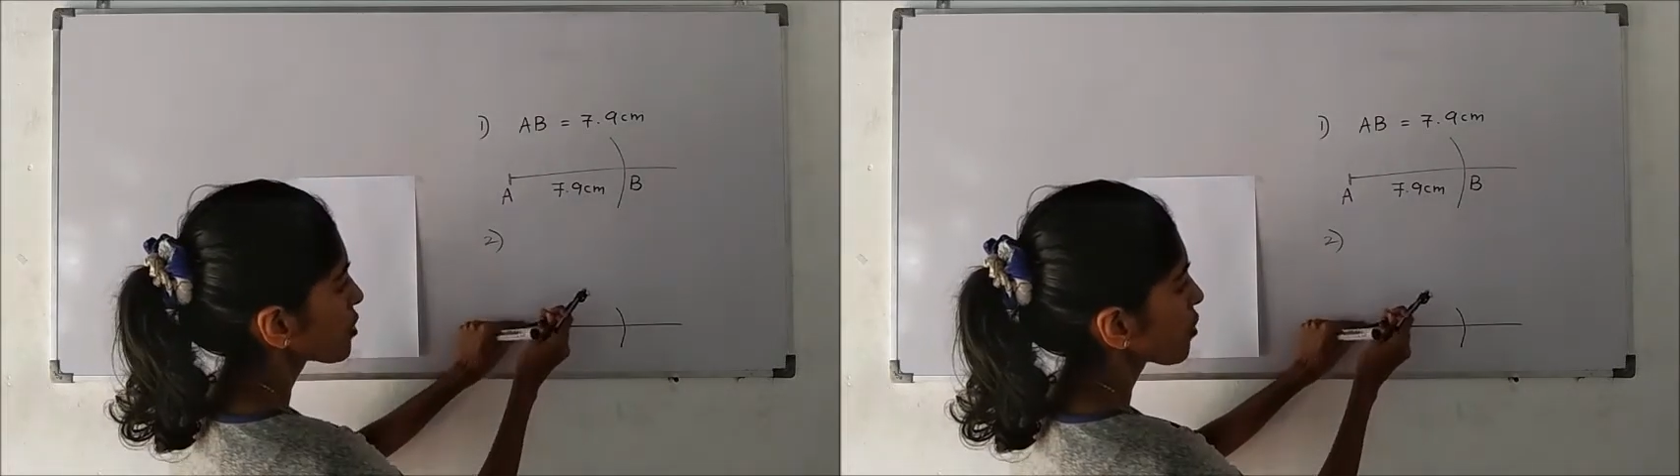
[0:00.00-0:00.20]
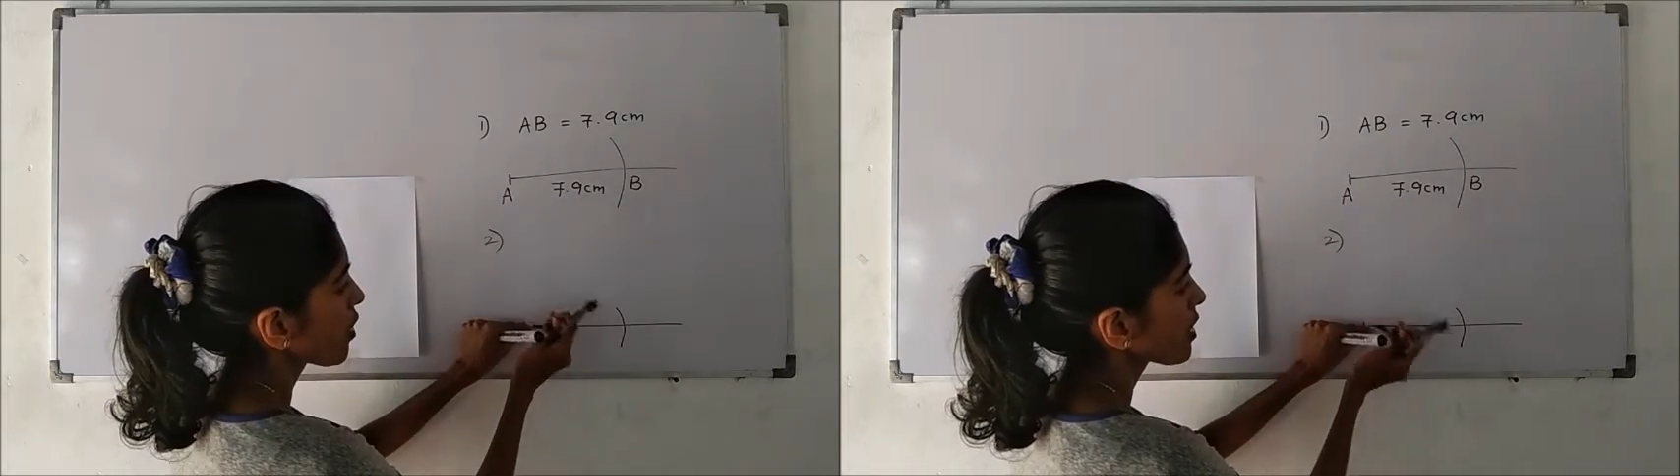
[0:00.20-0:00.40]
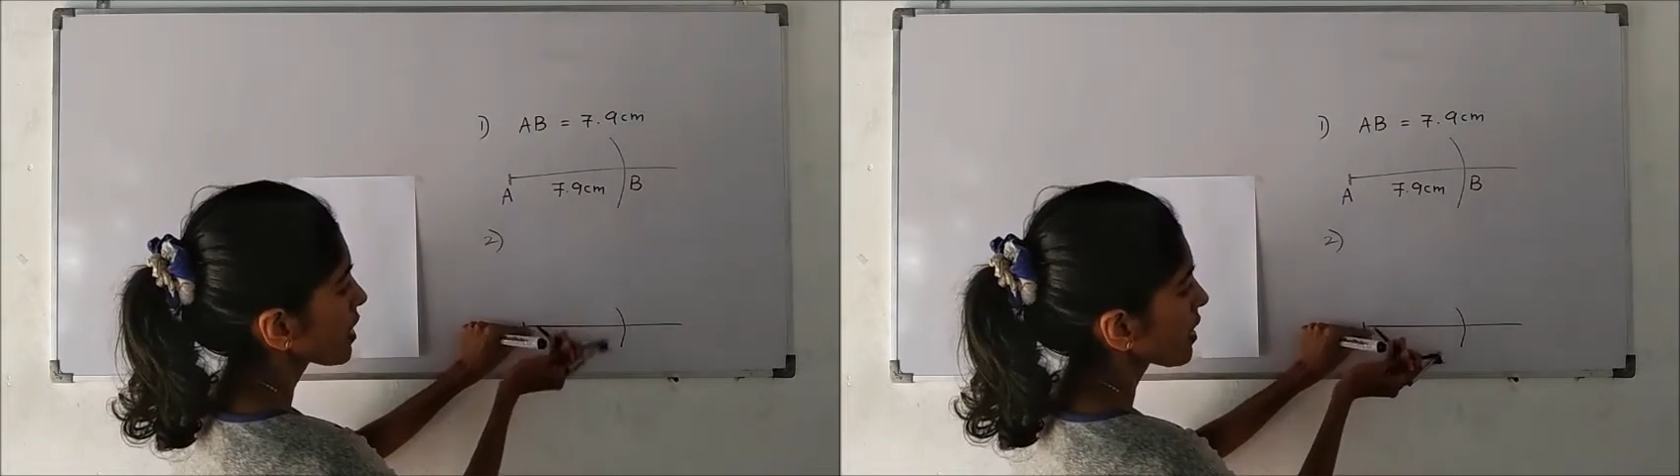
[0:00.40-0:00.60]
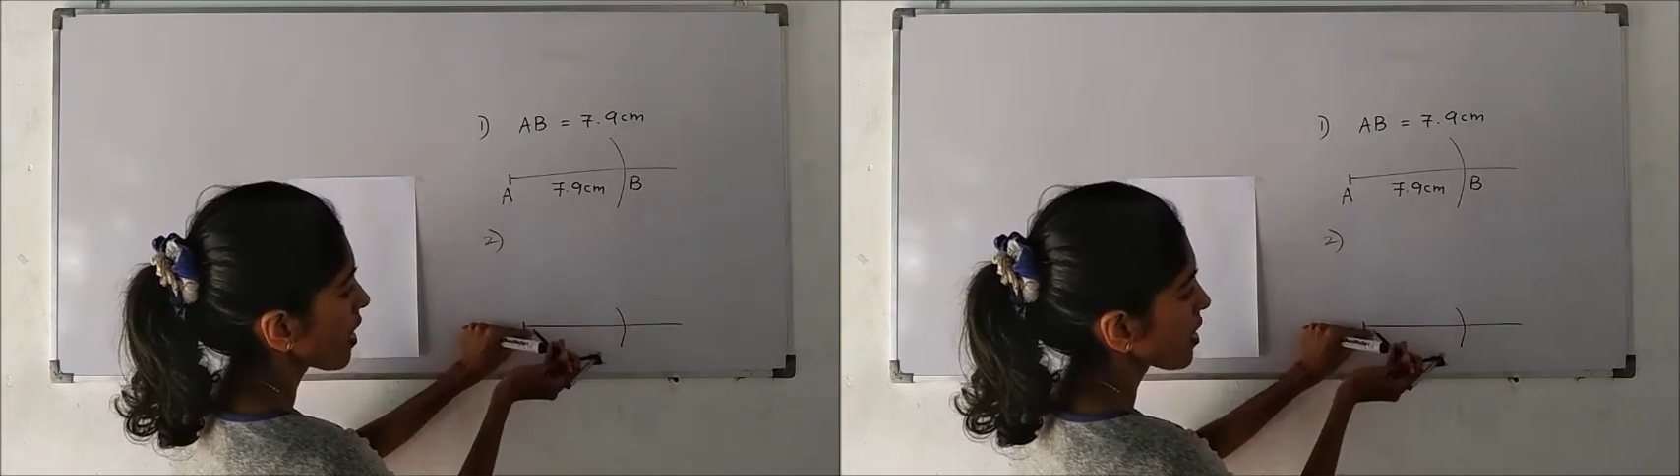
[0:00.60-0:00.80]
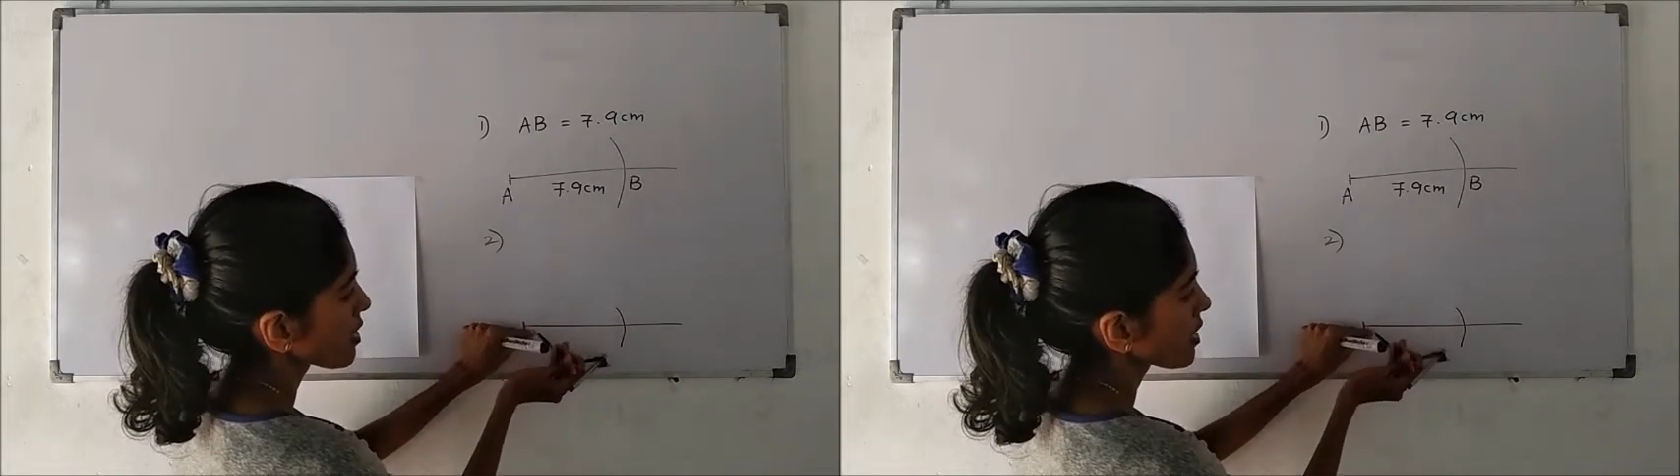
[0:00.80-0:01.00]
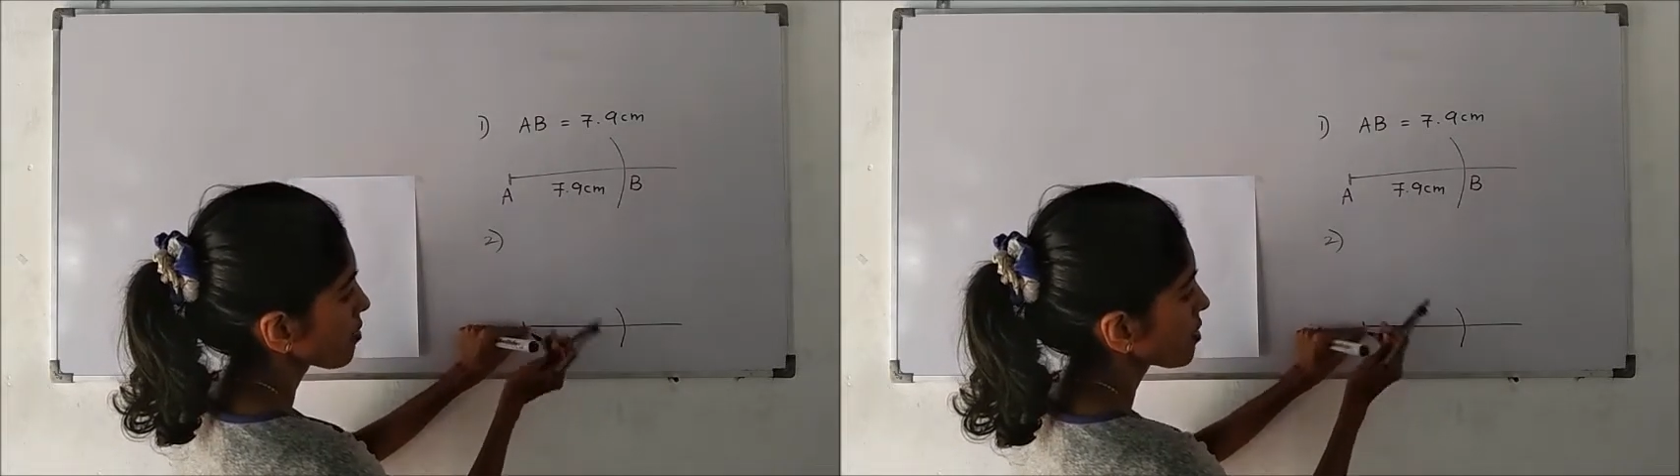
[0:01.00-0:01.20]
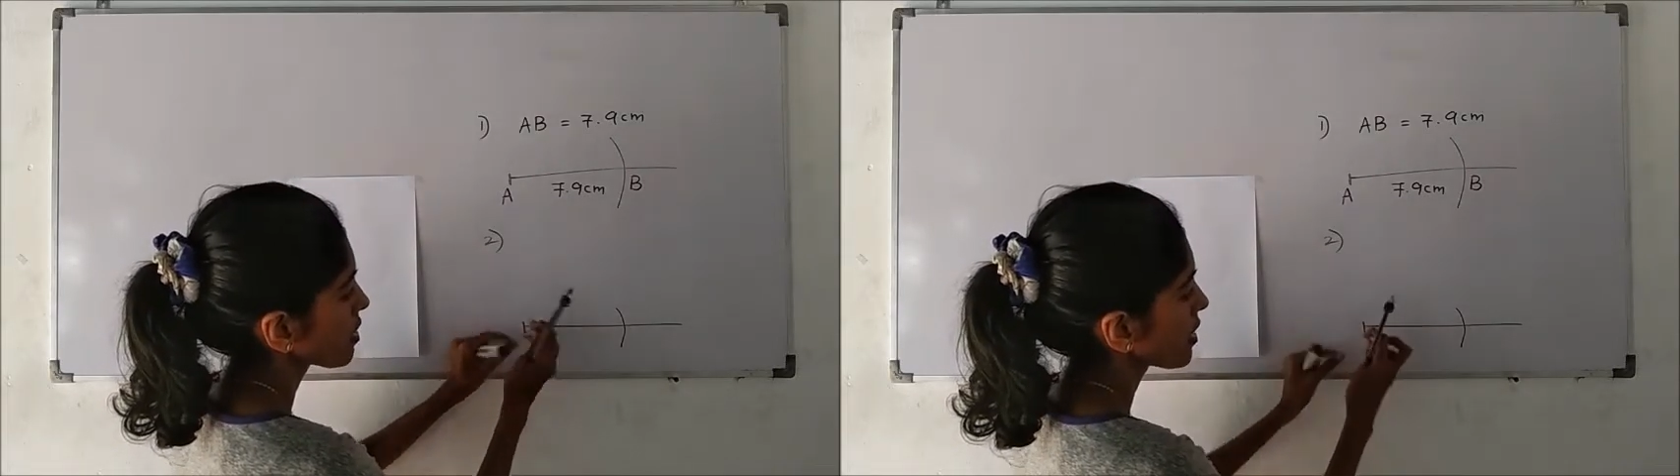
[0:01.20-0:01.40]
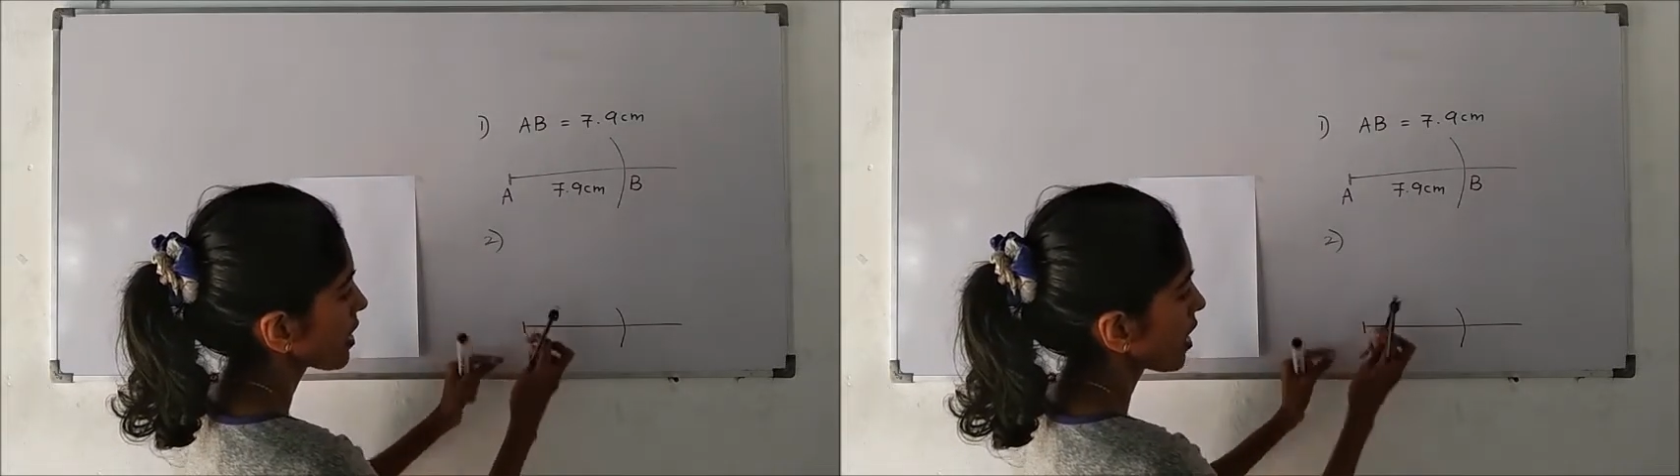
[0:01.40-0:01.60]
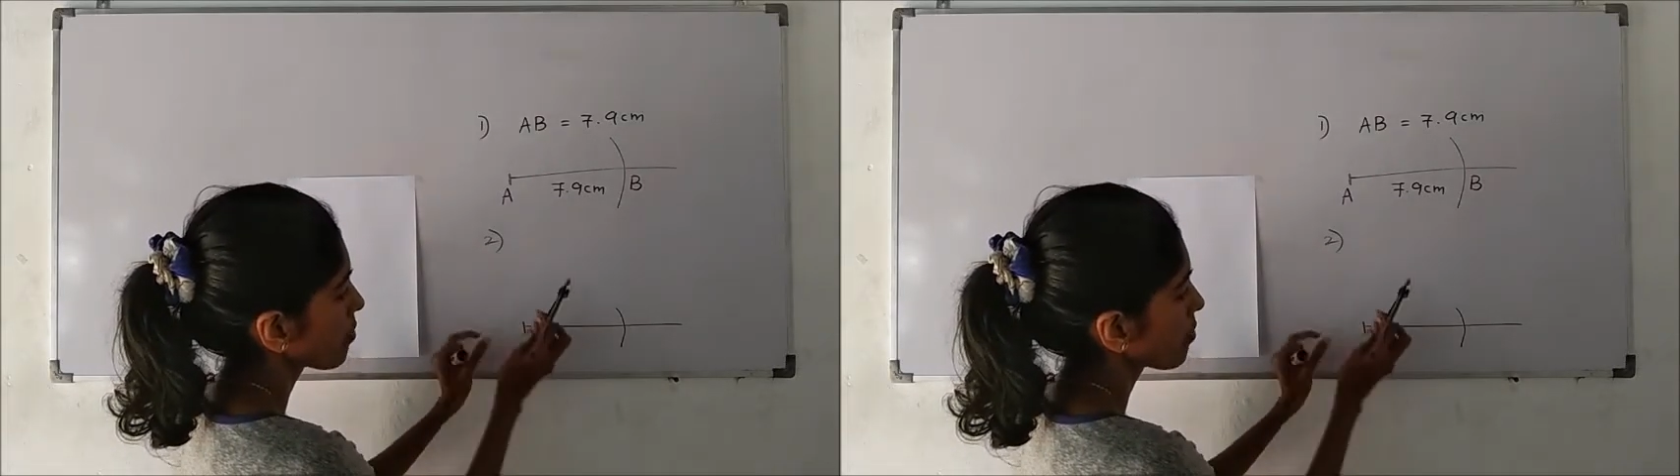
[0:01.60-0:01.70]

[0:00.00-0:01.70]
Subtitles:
drawing an arc segment there,